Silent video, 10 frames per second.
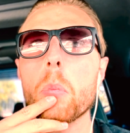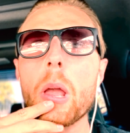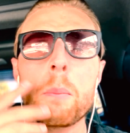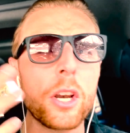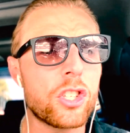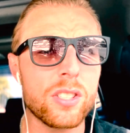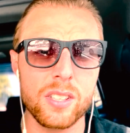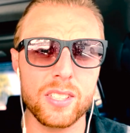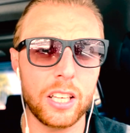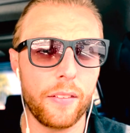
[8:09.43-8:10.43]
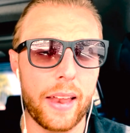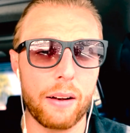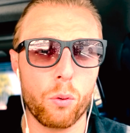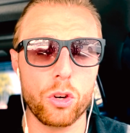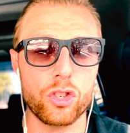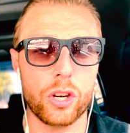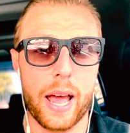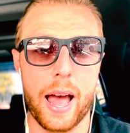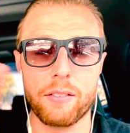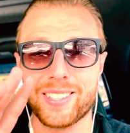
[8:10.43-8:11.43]
But it's just a skill that everyone should
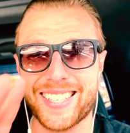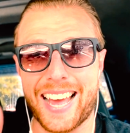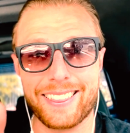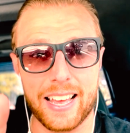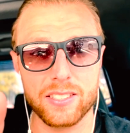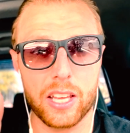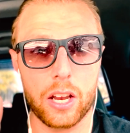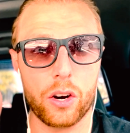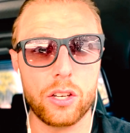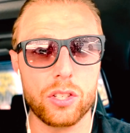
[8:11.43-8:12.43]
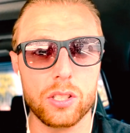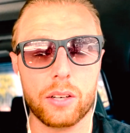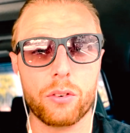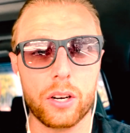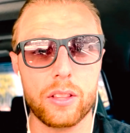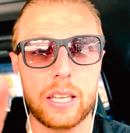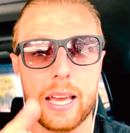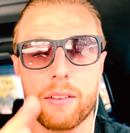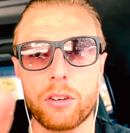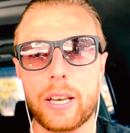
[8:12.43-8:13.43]
have. It's not that scary. It's just like for the
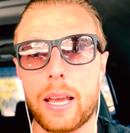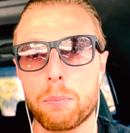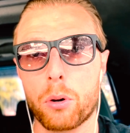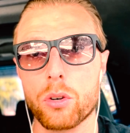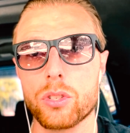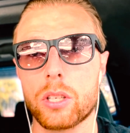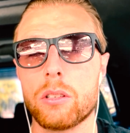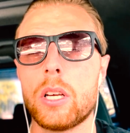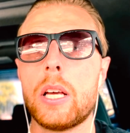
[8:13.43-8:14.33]
everyday person.